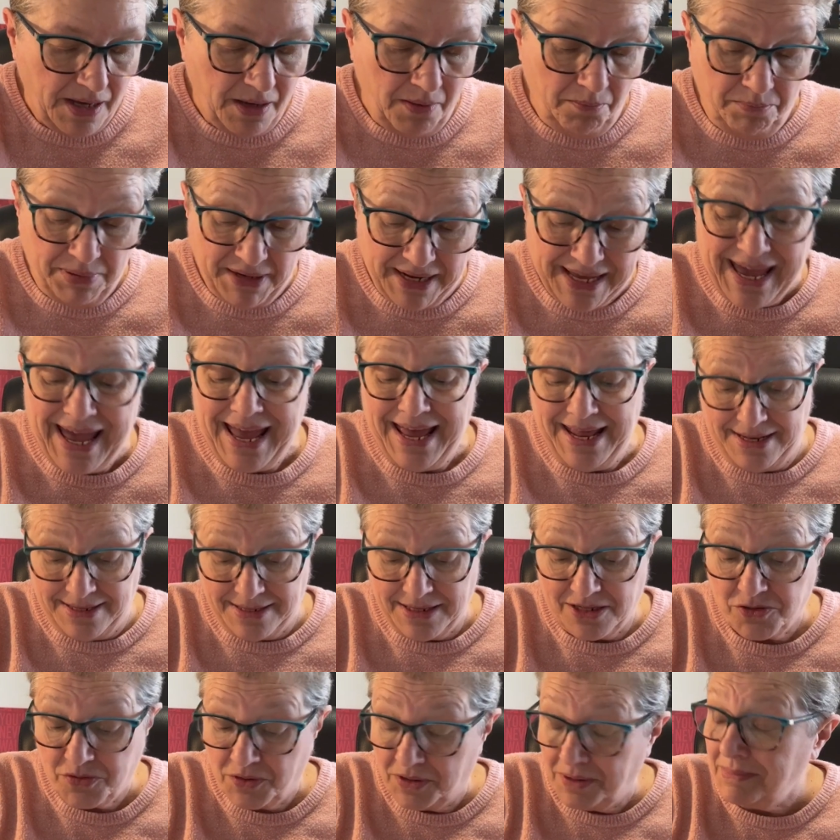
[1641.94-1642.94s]
but again,
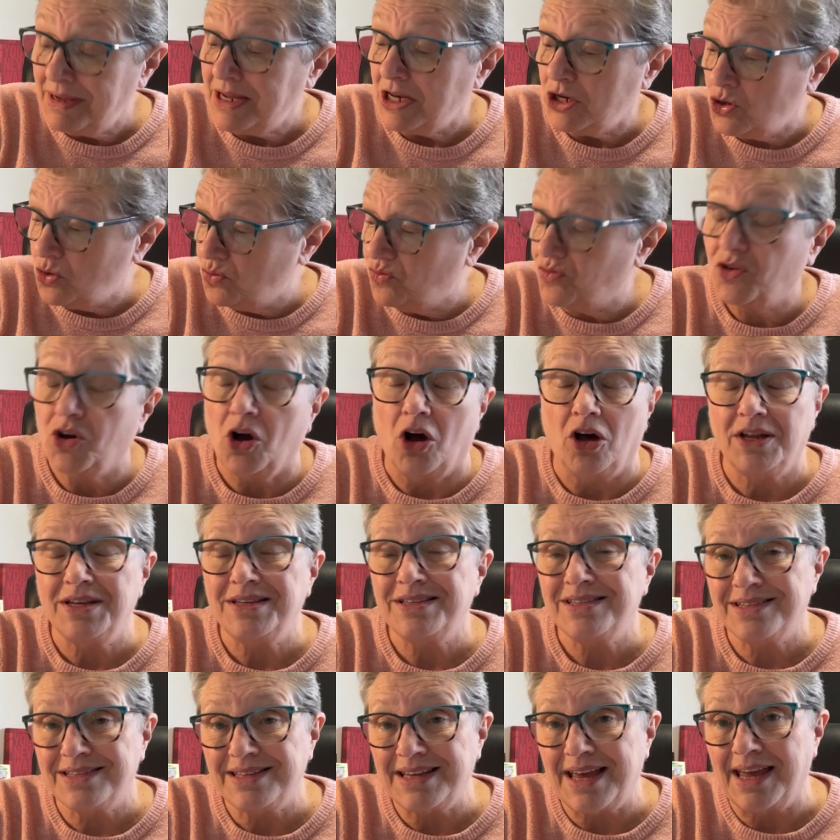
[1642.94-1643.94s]
that's what I mean. You've got to
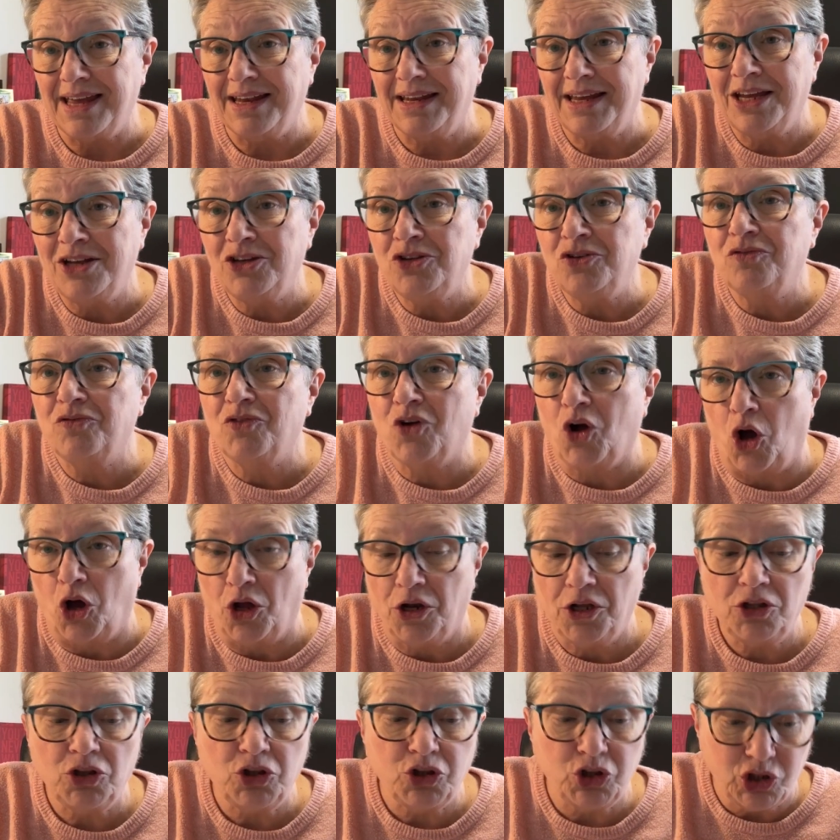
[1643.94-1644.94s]
sit and you've got
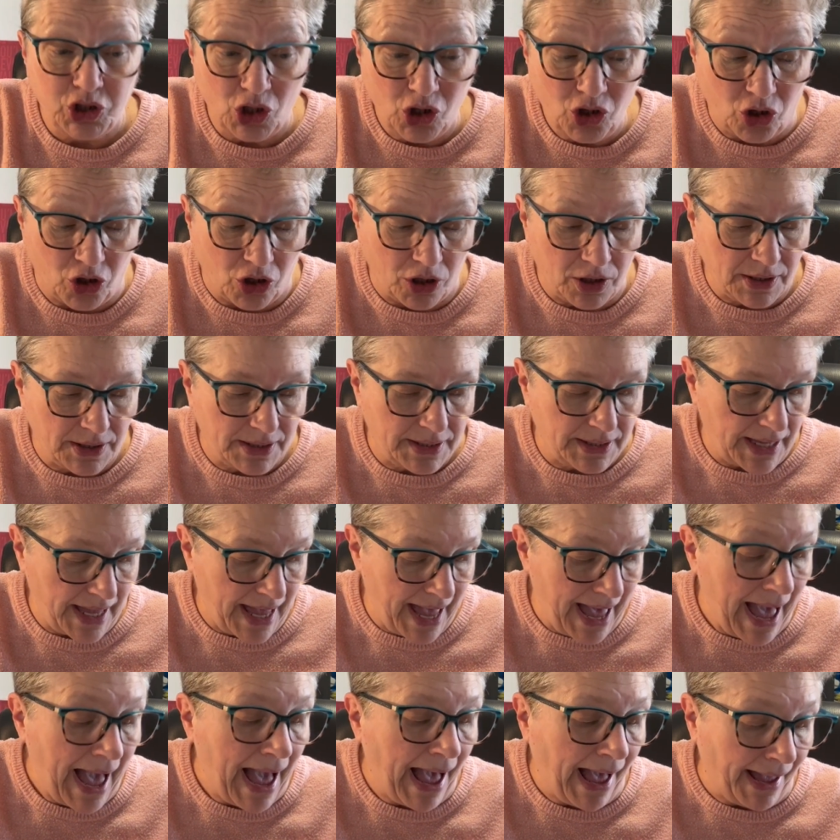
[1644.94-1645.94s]
to look
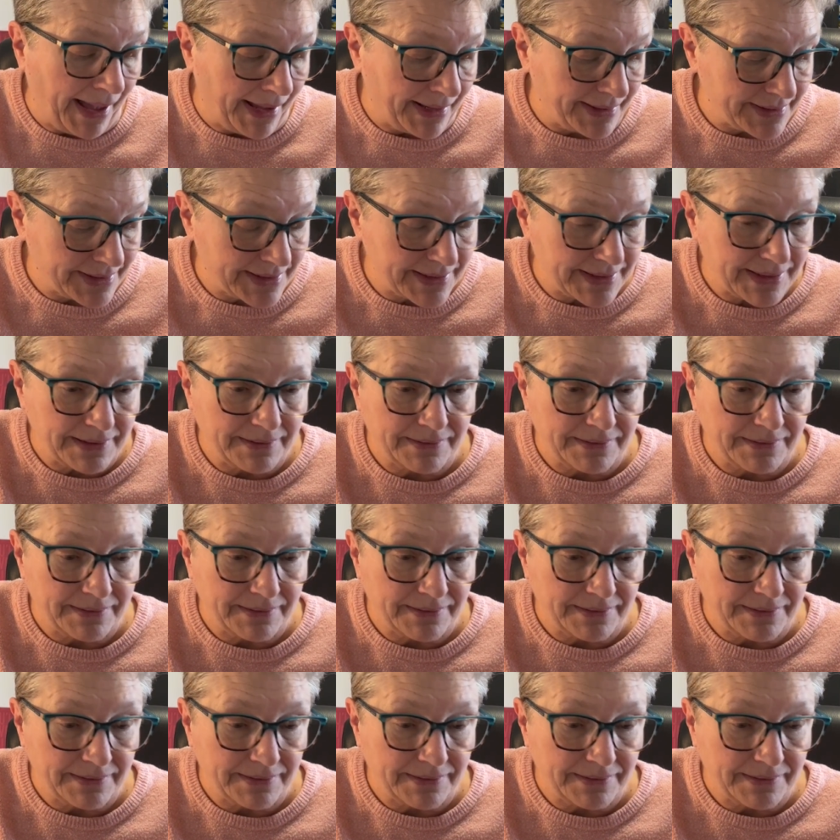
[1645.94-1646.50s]
at,